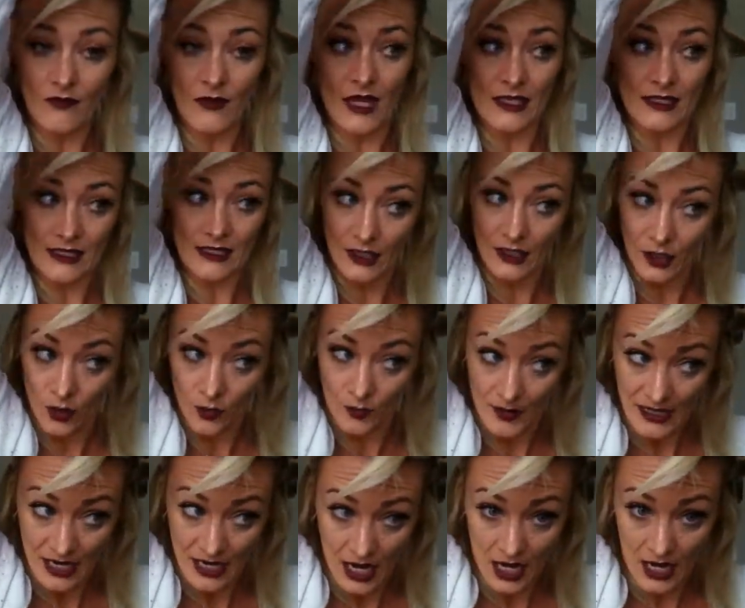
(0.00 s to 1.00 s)
is I go
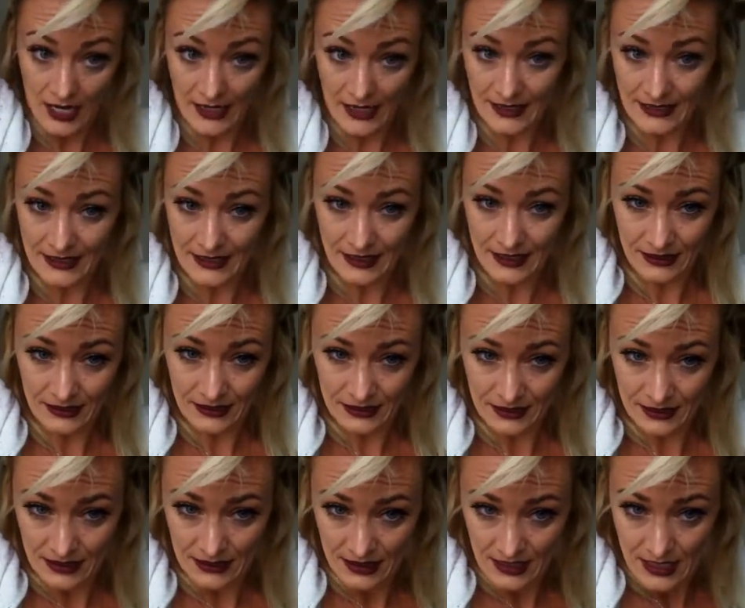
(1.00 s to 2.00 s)
behind it
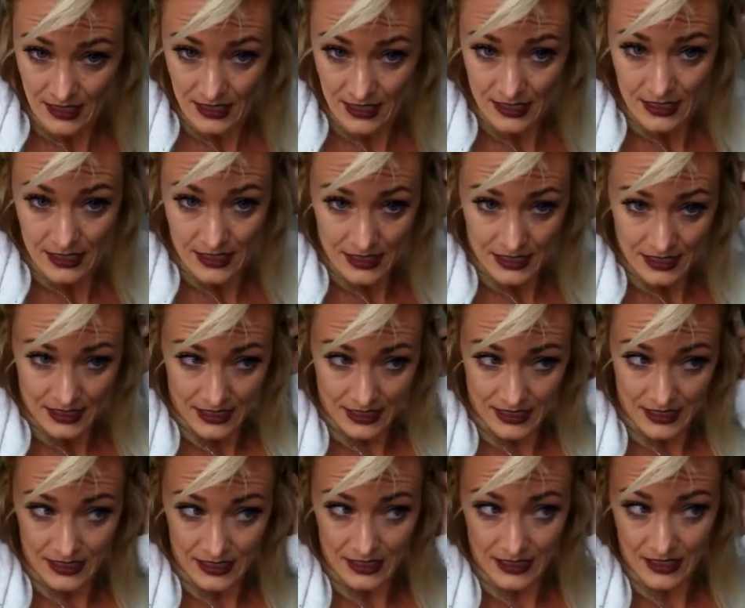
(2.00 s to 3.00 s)

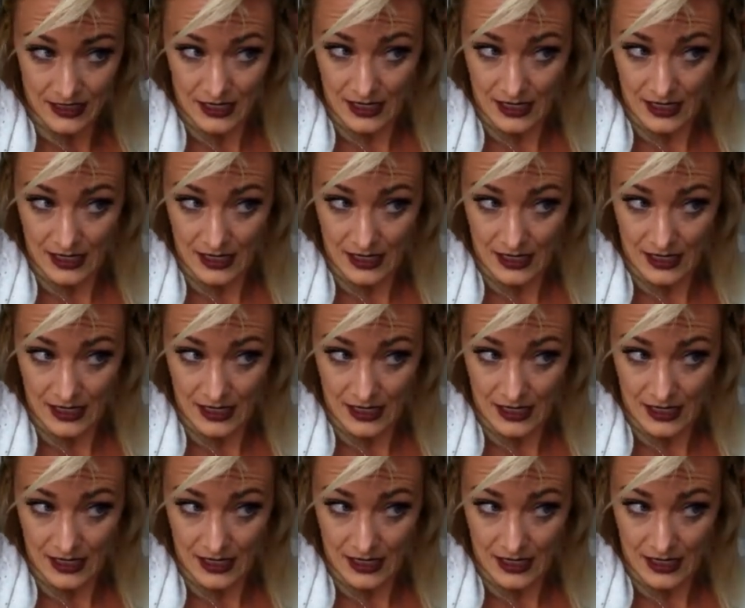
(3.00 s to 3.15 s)
and